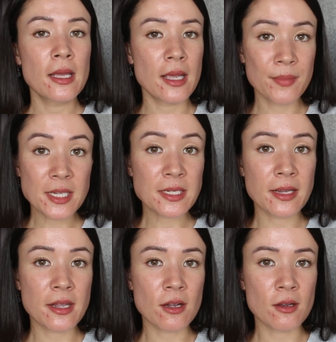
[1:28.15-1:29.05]
in my
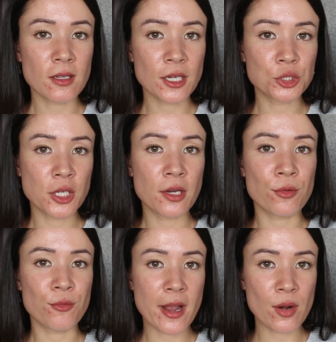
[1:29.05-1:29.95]
skincare collection
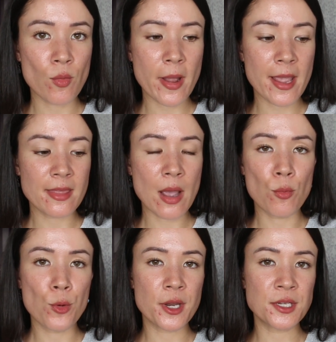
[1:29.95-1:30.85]
right away
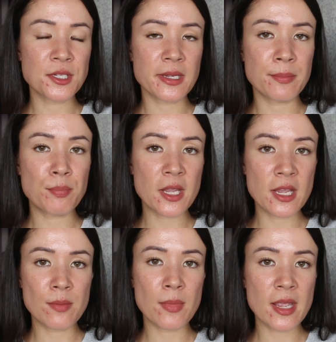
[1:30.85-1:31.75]
that wouldn't
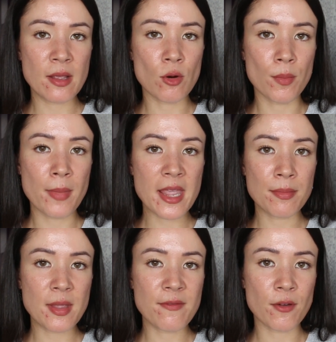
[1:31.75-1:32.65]
impede me or
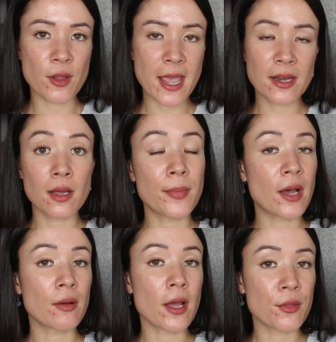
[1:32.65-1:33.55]
make me forget
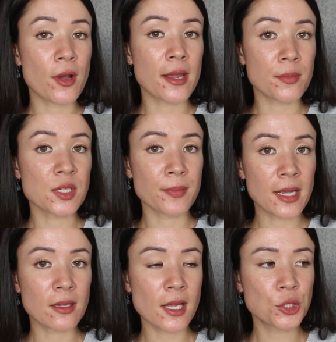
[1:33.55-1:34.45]
about other items in
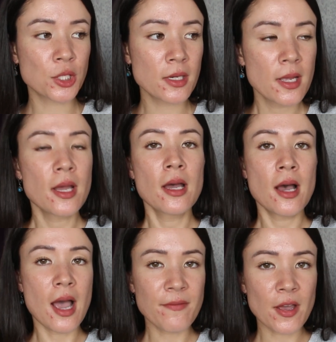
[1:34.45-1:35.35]
my collection,
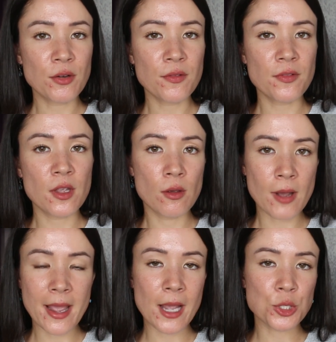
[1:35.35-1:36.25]
I found a few.
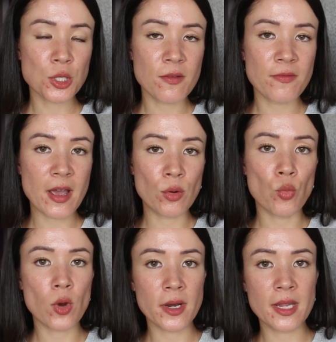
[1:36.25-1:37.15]
I actually
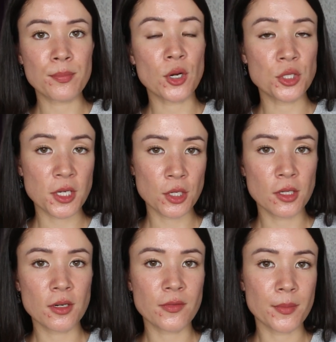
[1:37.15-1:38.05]
found one in
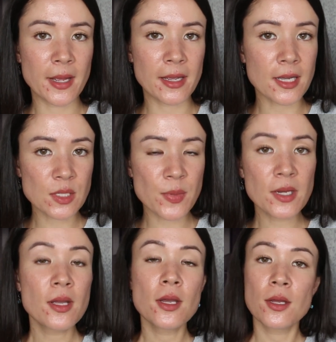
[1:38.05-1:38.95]
particular for my
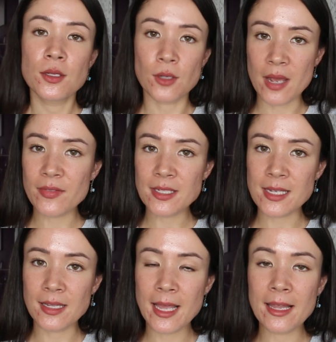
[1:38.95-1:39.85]
husband. So having
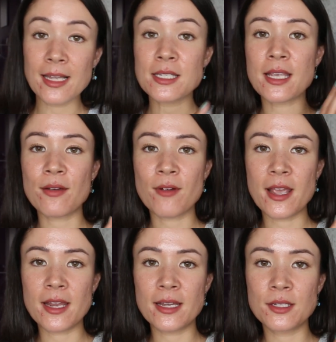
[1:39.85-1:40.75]
said that, let's get
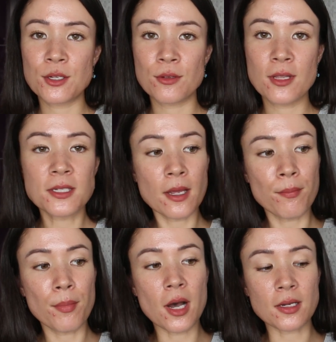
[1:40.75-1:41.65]
right into this
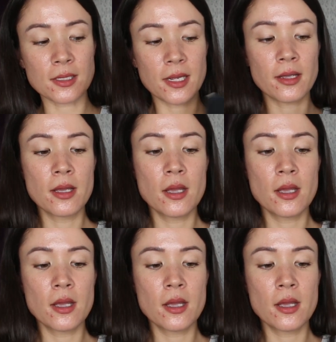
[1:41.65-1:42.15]
unboxing.